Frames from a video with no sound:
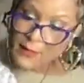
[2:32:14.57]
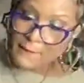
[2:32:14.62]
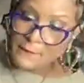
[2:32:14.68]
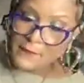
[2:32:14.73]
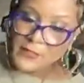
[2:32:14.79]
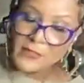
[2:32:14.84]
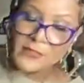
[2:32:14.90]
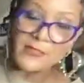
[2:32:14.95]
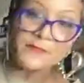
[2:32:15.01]

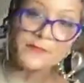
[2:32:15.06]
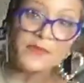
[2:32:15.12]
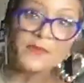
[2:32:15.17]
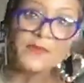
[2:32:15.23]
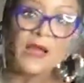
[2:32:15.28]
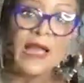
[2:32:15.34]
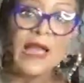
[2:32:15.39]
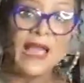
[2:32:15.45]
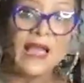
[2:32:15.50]
But if
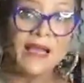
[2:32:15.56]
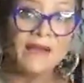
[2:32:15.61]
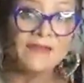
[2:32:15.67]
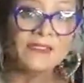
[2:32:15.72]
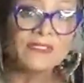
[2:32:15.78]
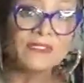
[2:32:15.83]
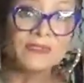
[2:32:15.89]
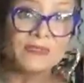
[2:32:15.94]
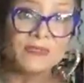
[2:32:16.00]
you have a
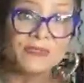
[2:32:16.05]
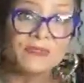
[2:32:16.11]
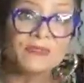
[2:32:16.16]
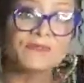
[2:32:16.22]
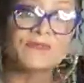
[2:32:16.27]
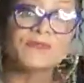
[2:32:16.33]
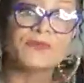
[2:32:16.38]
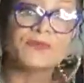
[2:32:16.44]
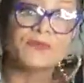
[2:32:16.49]
tutu,
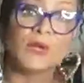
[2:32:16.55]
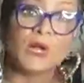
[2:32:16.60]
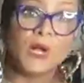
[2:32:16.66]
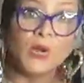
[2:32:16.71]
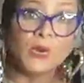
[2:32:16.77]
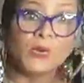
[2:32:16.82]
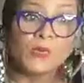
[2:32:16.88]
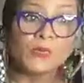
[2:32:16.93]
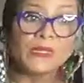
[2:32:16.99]
if you
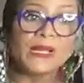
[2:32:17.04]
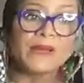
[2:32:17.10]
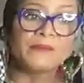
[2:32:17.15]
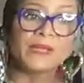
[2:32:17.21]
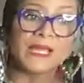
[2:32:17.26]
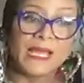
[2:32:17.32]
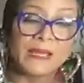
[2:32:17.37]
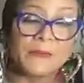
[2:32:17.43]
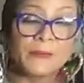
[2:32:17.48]
own a
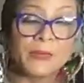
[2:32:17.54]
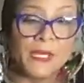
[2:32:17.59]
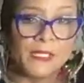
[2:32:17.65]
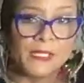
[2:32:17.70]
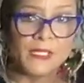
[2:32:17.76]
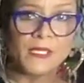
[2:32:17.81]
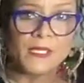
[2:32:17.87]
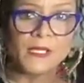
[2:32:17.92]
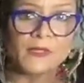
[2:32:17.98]
black
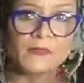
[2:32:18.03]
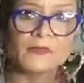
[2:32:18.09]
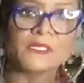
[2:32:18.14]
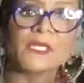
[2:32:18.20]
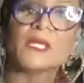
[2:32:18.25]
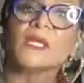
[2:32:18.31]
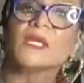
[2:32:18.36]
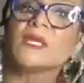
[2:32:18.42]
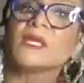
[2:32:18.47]
petticoat,
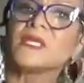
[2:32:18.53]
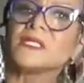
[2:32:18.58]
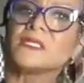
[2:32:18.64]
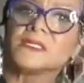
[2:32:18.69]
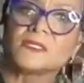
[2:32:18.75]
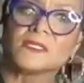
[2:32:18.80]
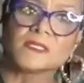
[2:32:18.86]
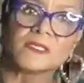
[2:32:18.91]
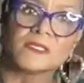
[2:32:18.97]

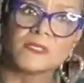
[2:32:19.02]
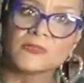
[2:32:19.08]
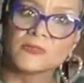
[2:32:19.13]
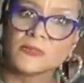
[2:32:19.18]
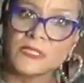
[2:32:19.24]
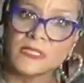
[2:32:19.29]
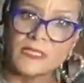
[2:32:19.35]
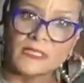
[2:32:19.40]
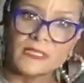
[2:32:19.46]
it's just too
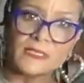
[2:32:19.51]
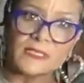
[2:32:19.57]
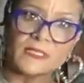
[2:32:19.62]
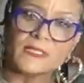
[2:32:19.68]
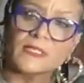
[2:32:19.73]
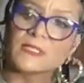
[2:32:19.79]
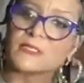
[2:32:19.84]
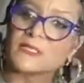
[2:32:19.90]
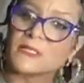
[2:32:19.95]

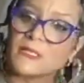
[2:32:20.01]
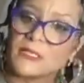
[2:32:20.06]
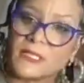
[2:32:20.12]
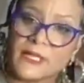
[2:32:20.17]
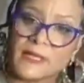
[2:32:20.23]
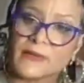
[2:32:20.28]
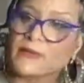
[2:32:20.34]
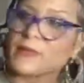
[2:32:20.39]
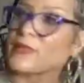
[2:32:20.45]
easy to
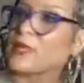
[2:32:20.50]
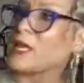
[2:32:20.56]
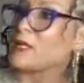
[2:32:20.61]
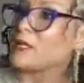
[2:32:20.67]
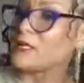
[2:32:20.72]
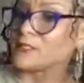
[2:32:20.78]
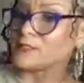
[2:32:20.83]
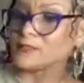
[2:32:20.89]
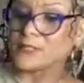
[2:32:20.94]
layer that
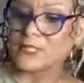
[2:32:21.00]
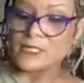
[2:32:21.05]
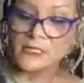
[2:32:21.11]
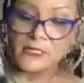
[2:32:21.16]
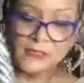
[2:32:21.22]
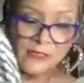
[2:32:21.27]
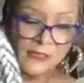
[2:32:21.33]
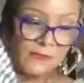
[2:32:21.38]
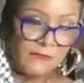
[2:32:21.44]
under, and
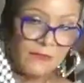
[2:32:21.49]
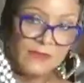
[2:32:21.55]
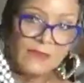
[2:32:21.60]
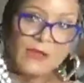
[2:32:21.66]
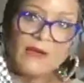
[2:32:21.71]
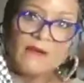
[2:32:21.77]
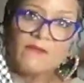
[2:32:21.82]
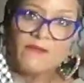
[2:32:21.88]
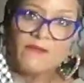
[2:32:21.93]
it'll give you that